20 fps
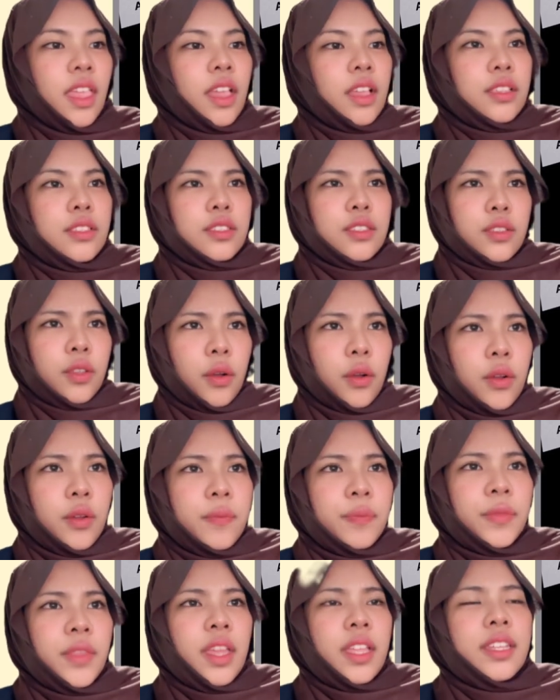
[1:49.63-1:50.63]

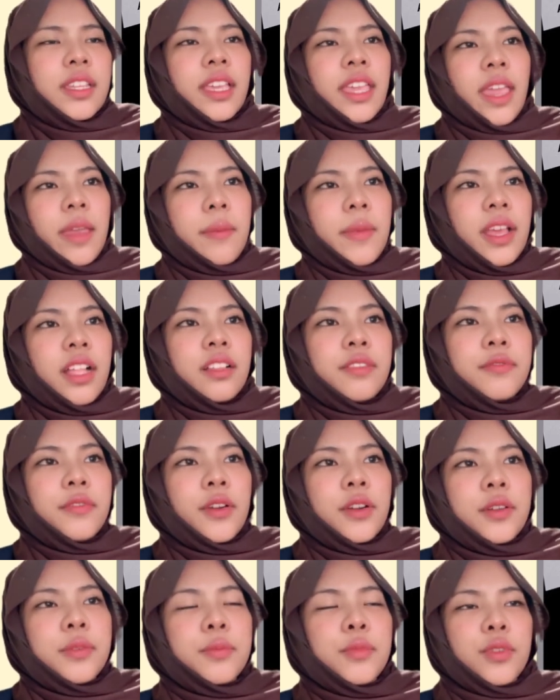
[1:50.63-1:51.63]
So, the chemical
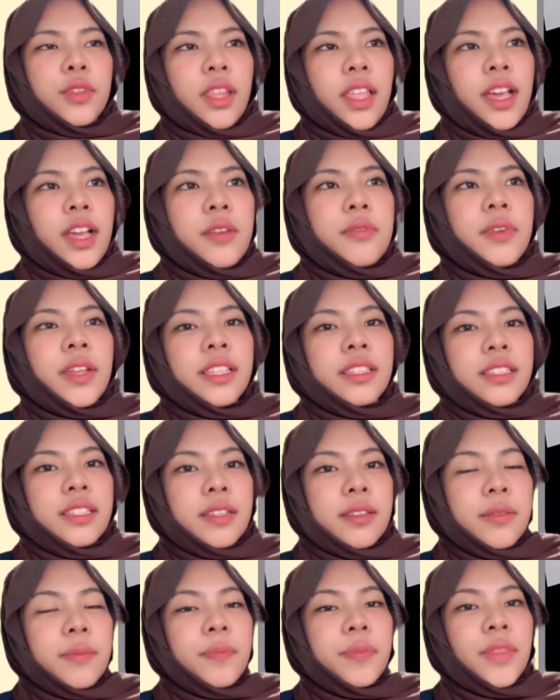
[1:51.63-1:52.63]
formula
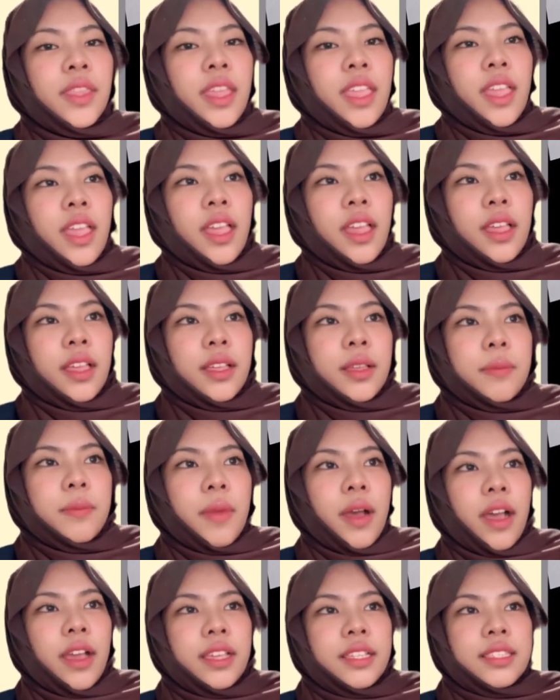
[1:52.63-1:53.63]
written
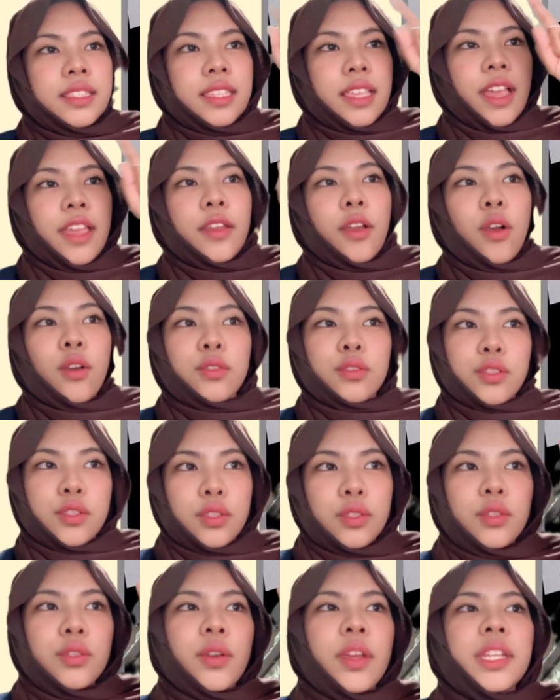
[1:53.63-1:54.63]
by
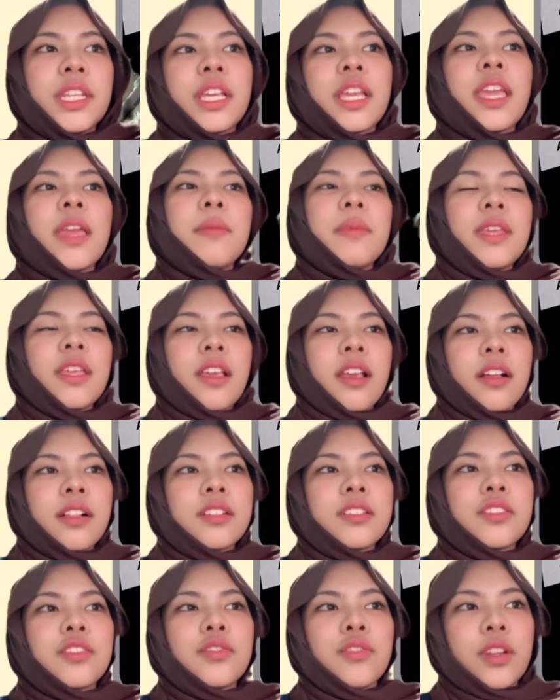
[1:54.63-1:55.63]
TiO2 and the
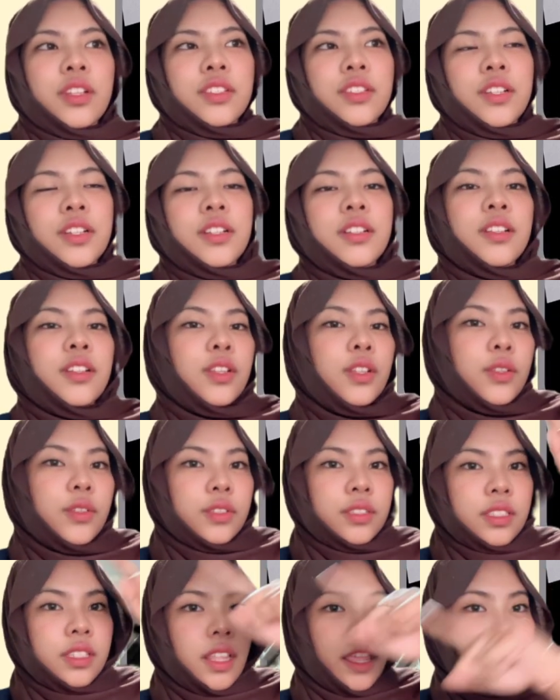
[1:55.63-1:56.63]
chemical structure
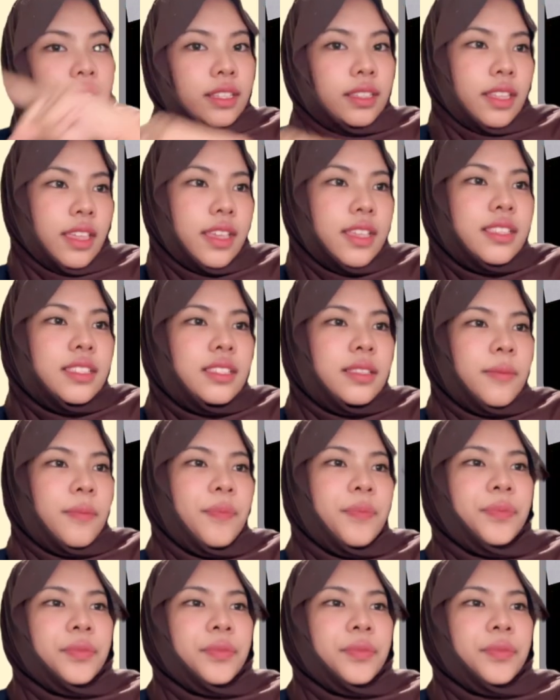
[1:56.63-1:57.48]
looks like this.